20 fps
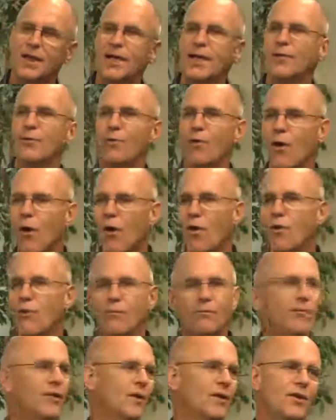In
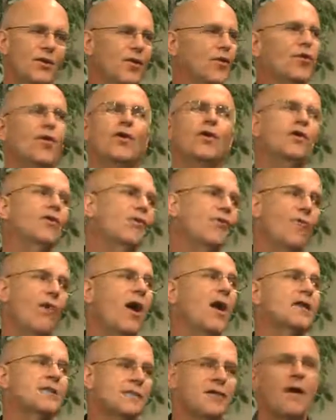Rome, you couldn't
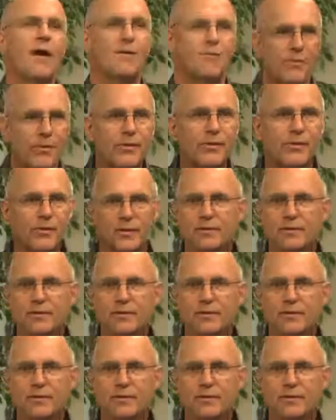rise up.